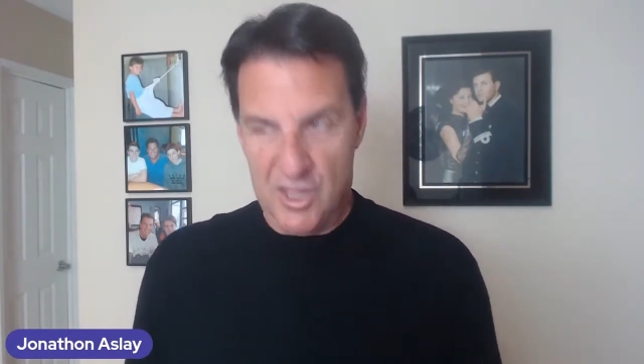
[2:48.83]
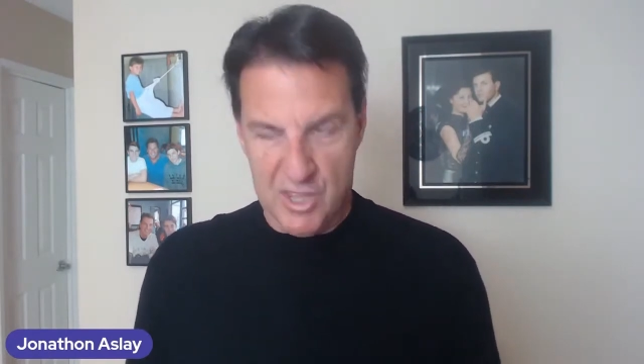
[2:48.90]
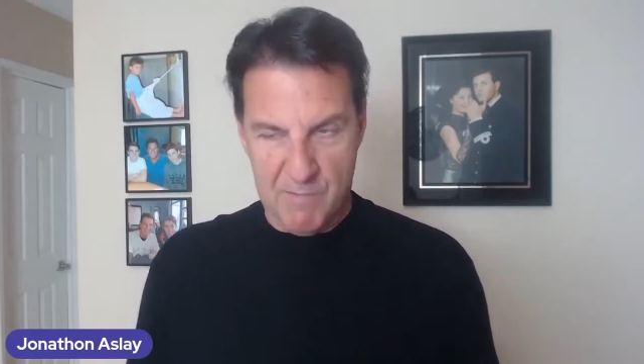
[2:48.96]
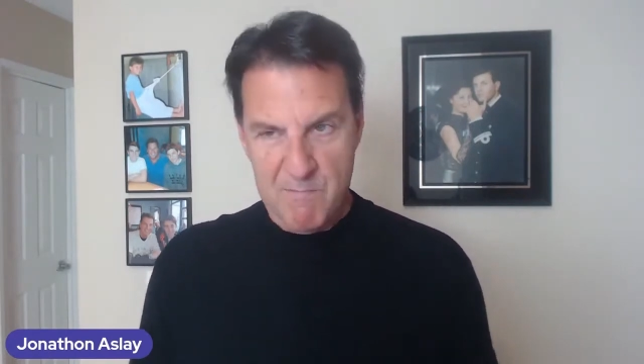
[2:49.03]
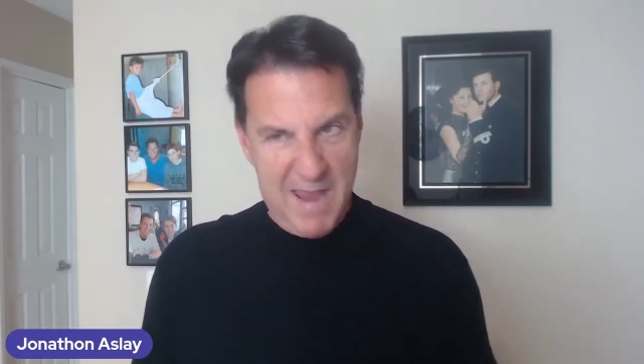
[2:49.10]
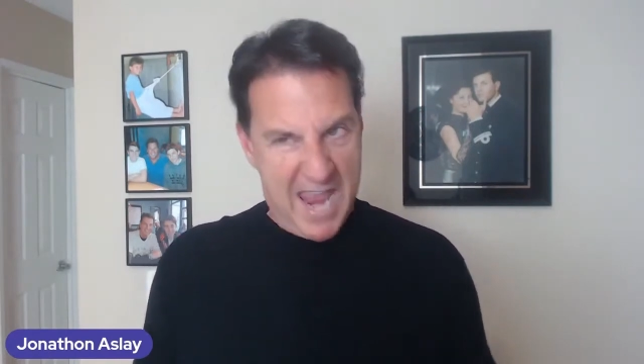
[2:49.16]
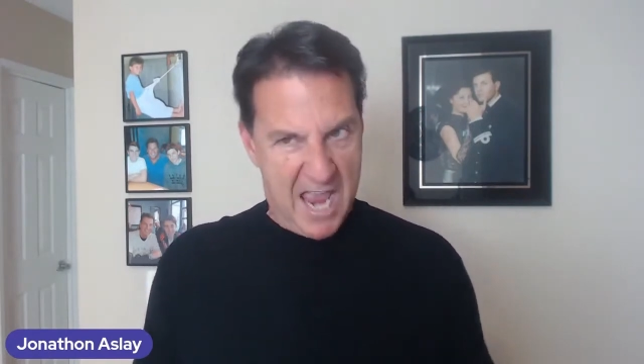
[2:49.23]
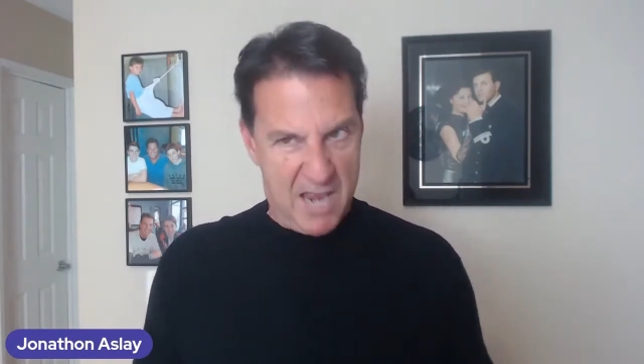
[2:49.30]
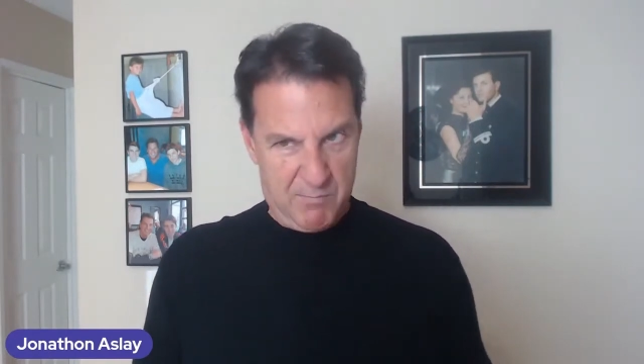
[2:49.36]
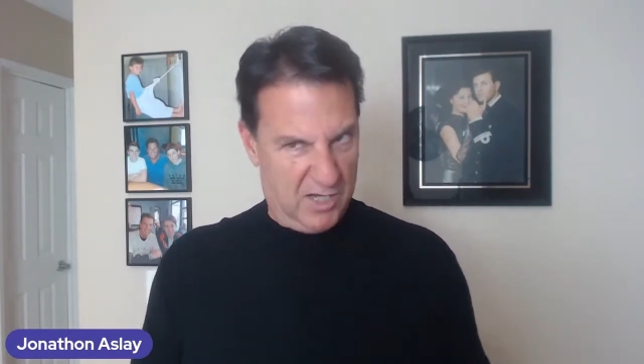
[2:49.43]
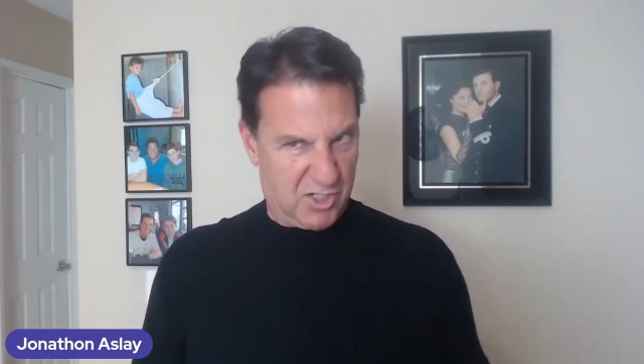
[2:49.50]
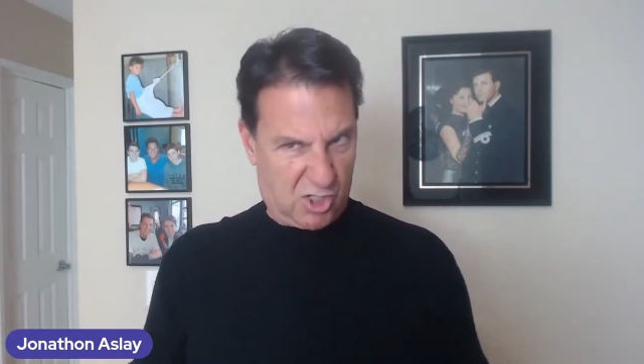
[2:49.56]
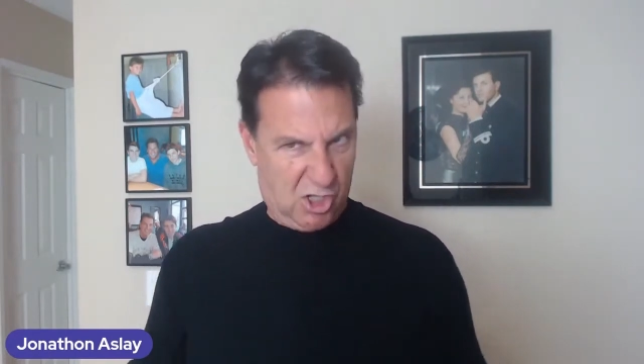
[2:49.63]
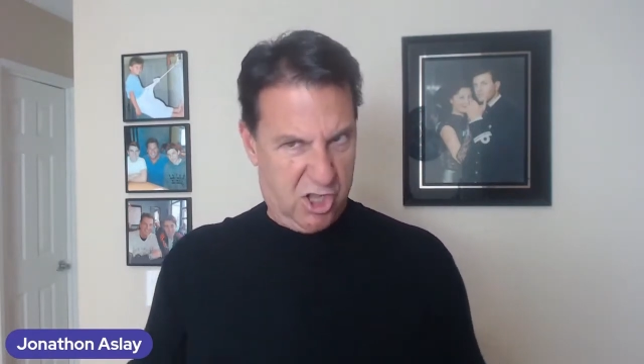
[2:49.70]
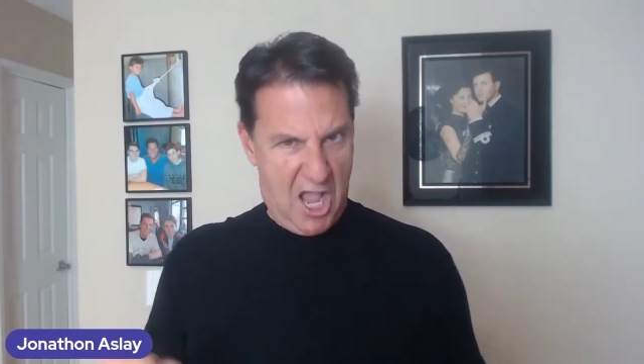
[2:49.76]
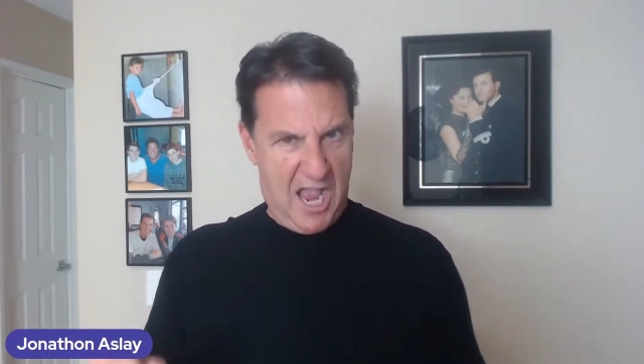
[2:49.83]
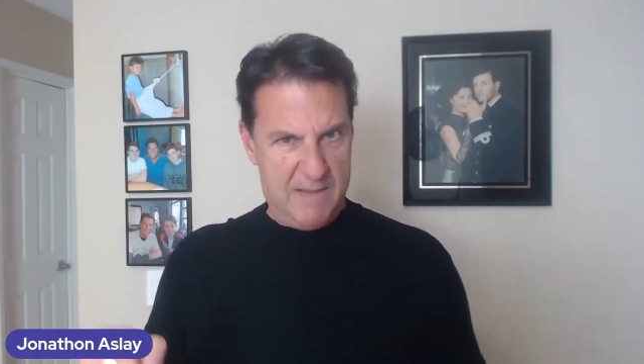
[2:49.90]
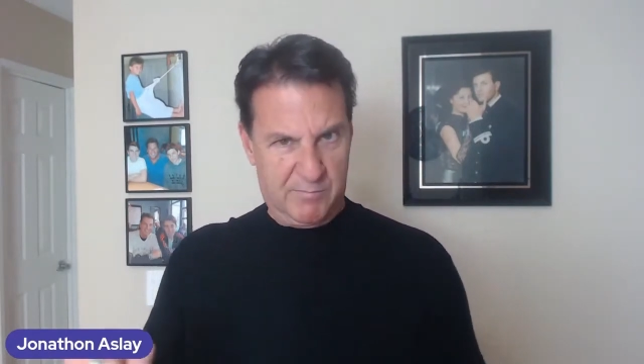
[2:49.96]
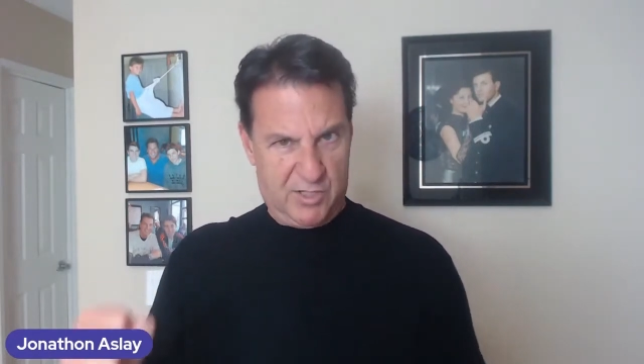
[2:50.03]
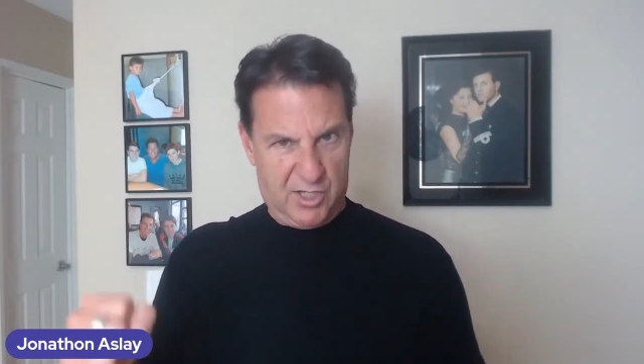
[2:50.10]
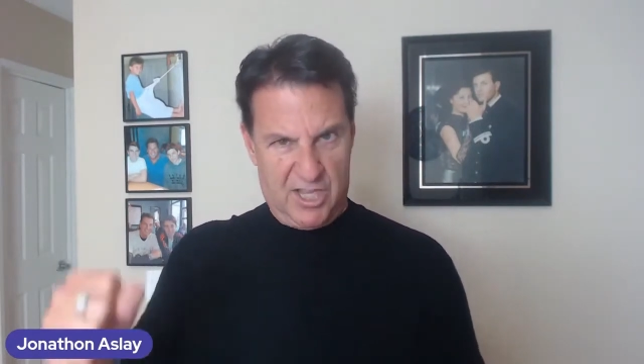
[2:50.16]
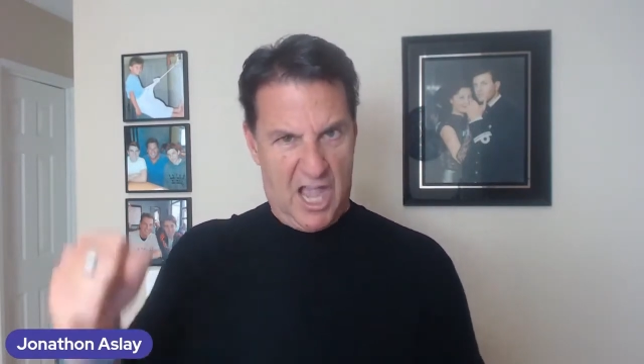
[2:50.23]
the man must
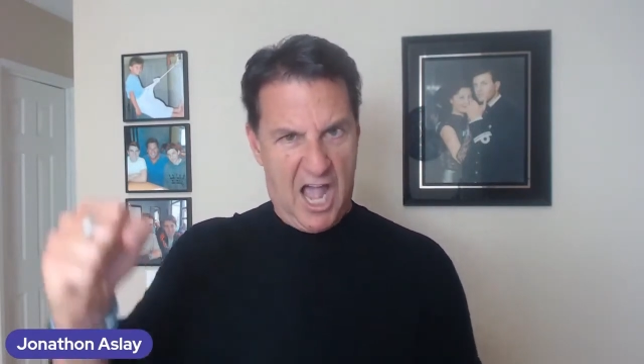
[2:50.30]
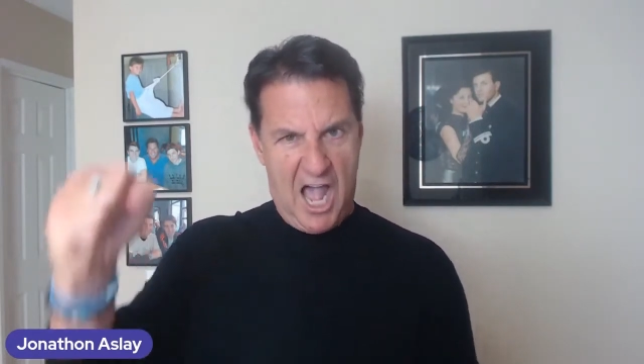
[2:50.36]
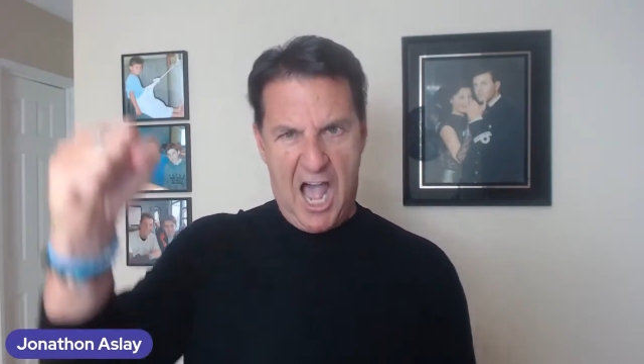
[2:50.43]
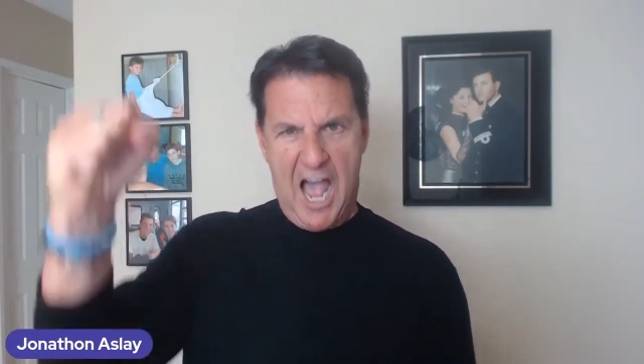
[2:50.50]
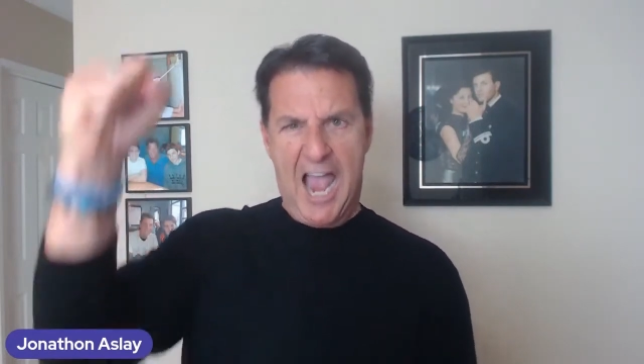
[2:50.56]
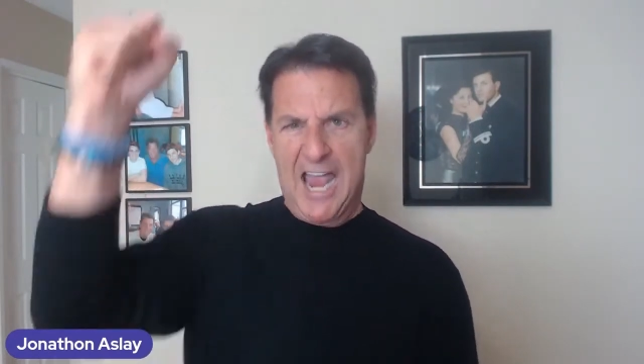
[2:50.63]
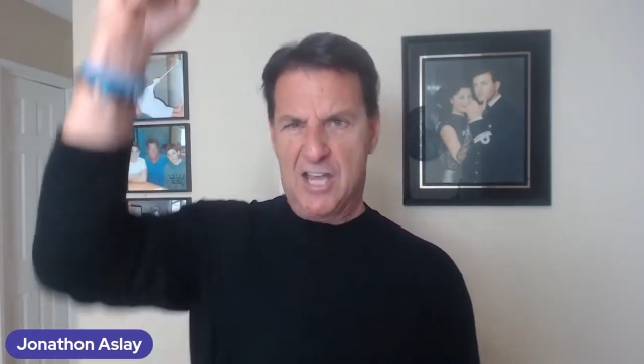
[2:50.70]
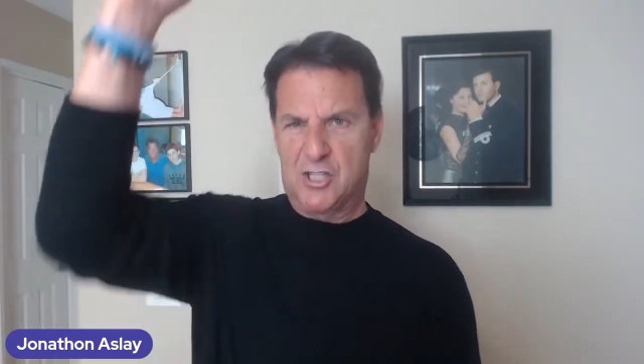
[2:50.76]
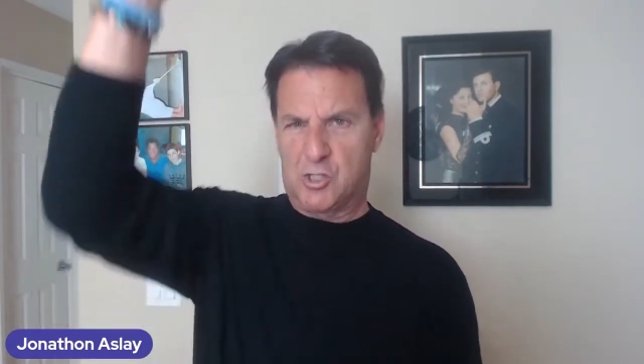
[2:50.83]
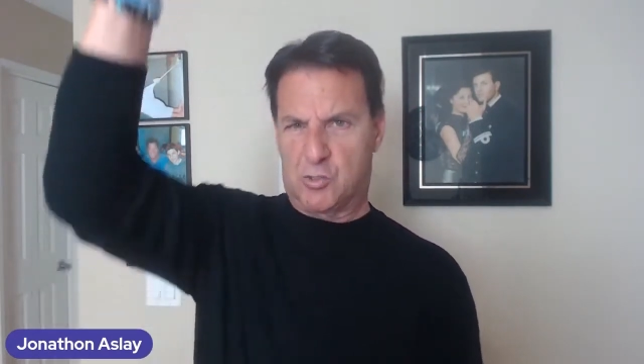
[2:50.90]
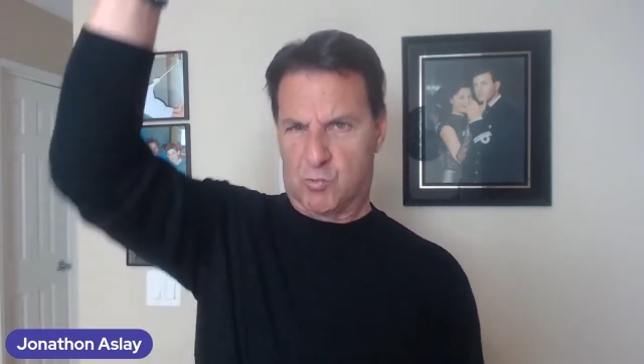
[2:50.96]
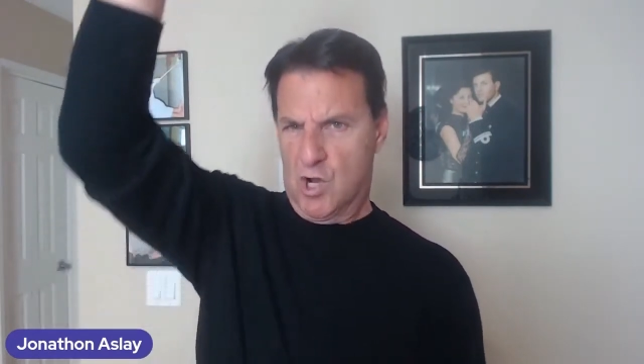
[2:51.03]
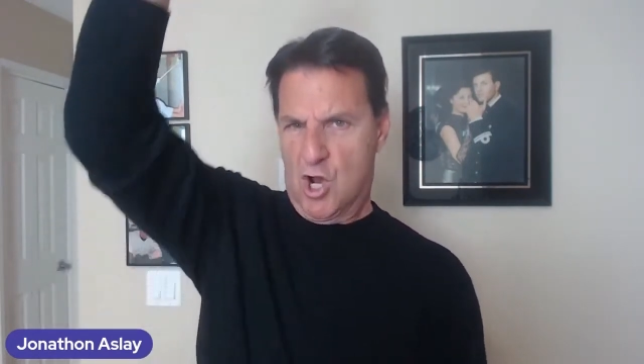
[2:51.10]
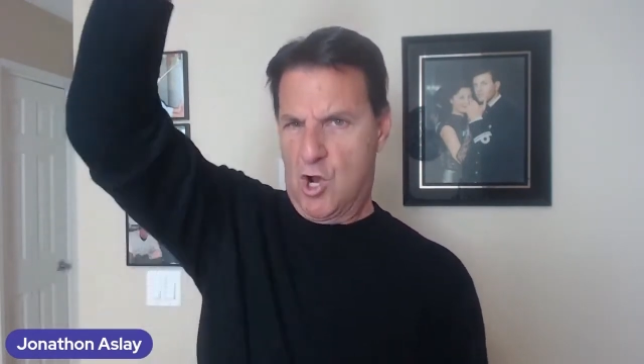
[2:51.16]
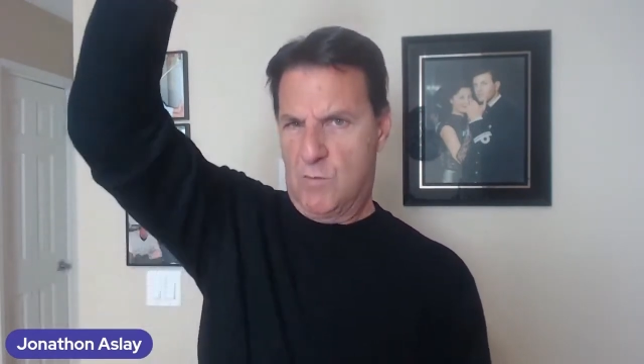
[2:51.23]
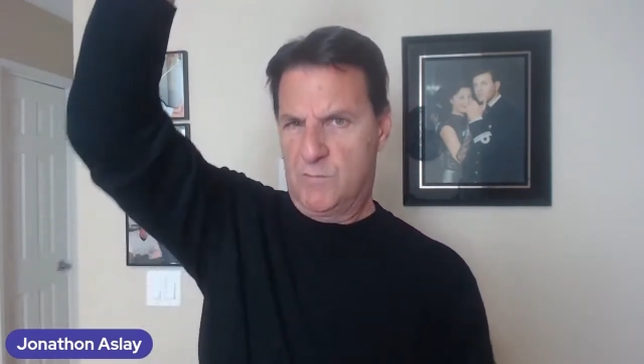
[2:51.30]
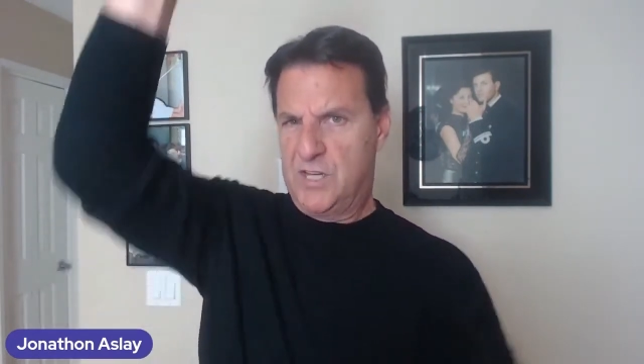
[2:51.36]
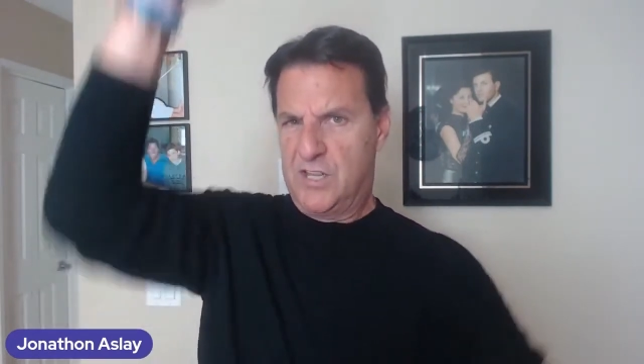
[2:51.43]
climb to the highest room,